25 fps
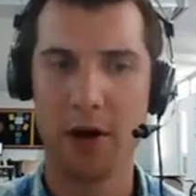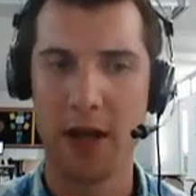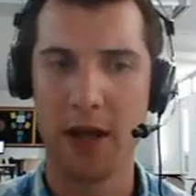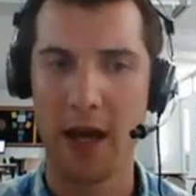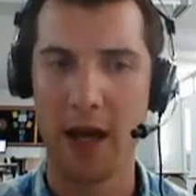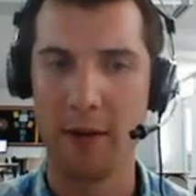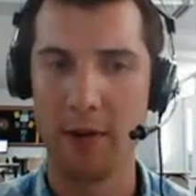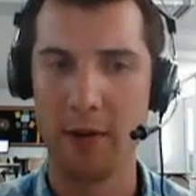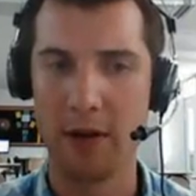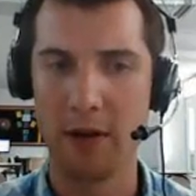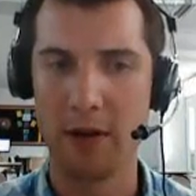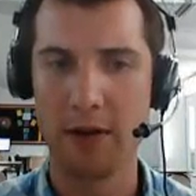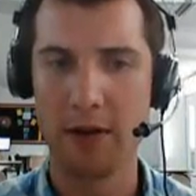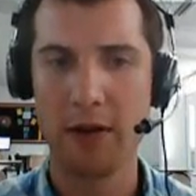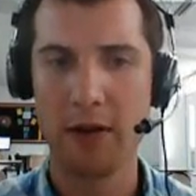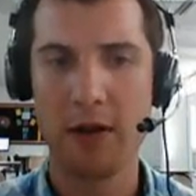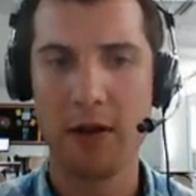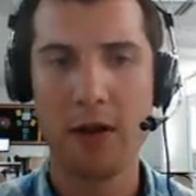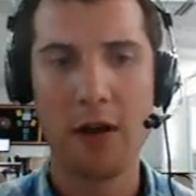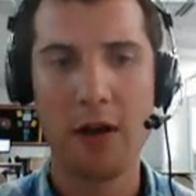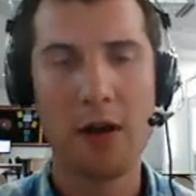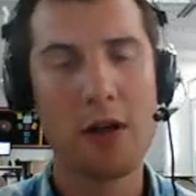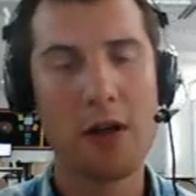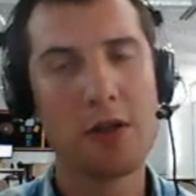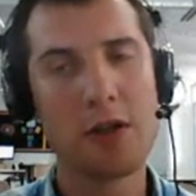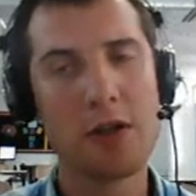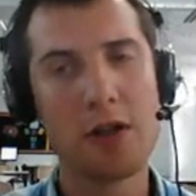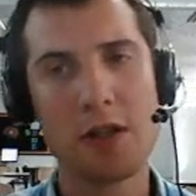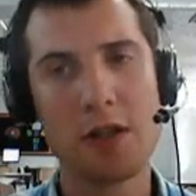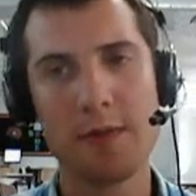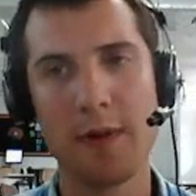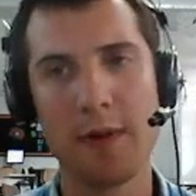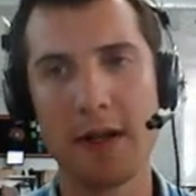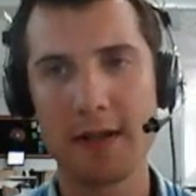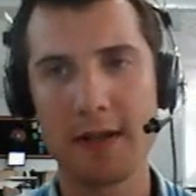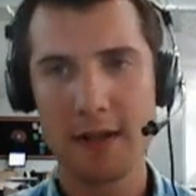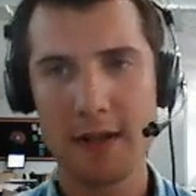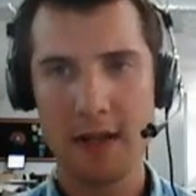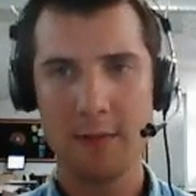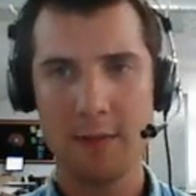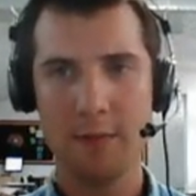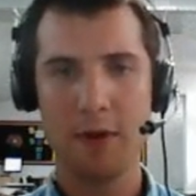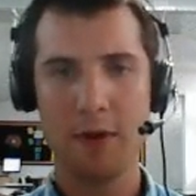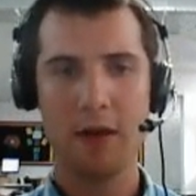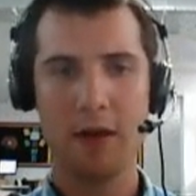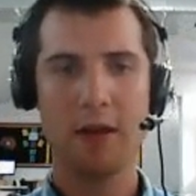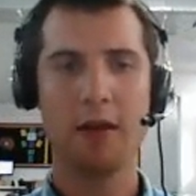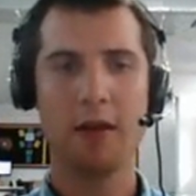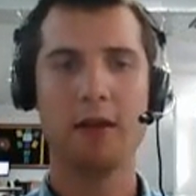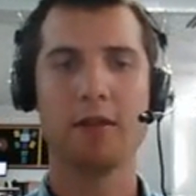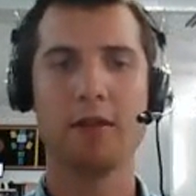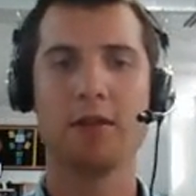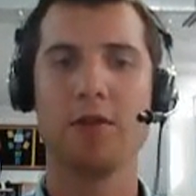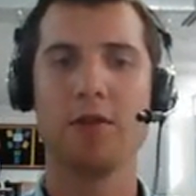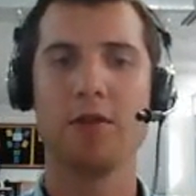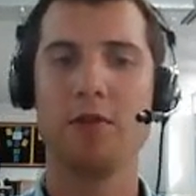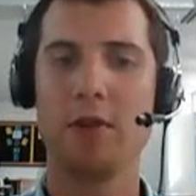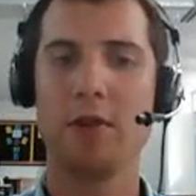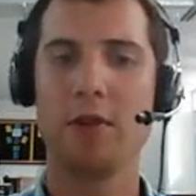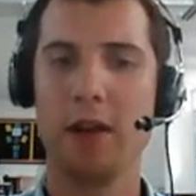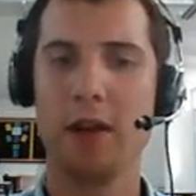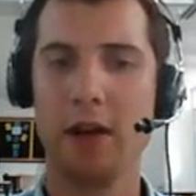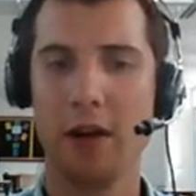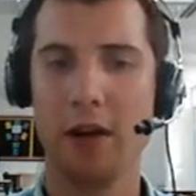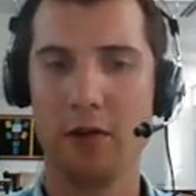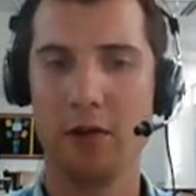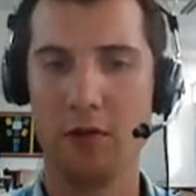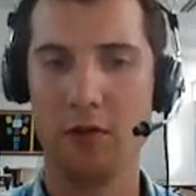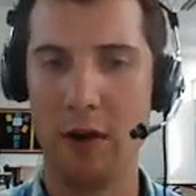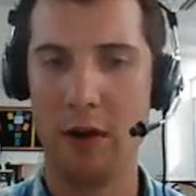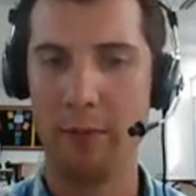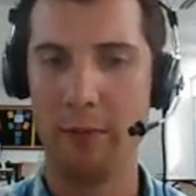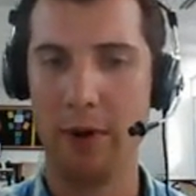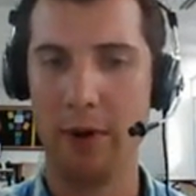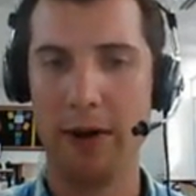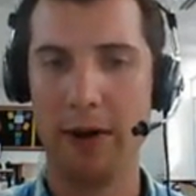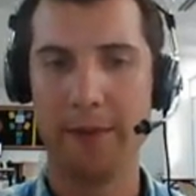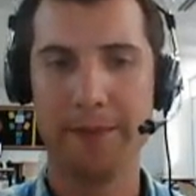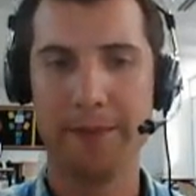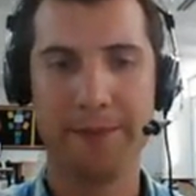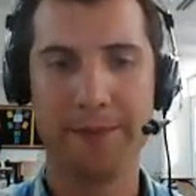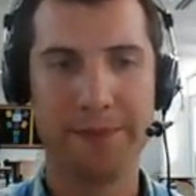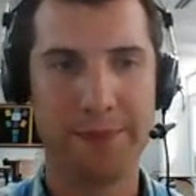our cabin, just my sleepy, snoring grandpa.